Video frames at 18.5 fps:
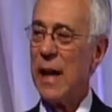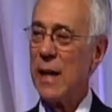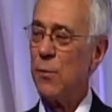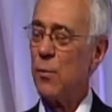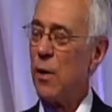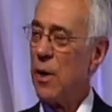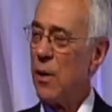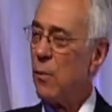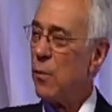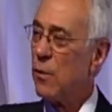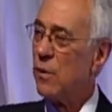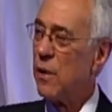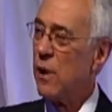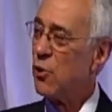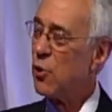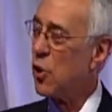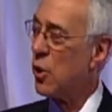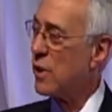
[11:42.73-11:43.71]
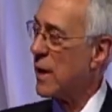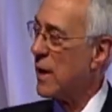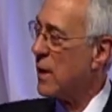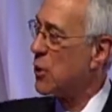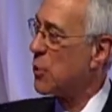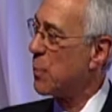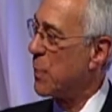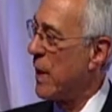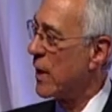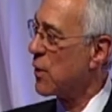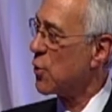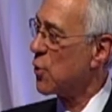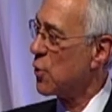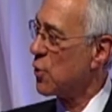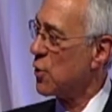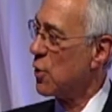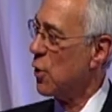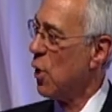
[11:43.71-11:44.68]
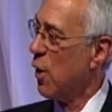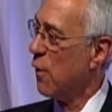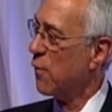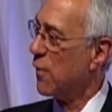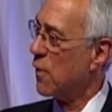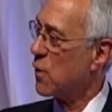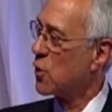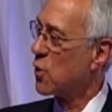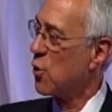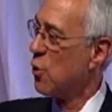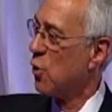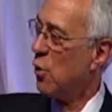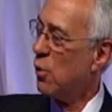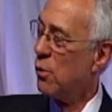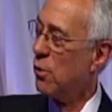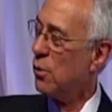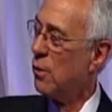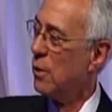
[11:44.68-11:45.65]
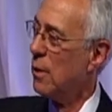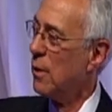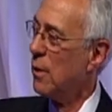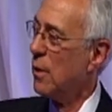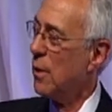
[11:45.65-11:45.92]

And they took kids' pictures, you know, for the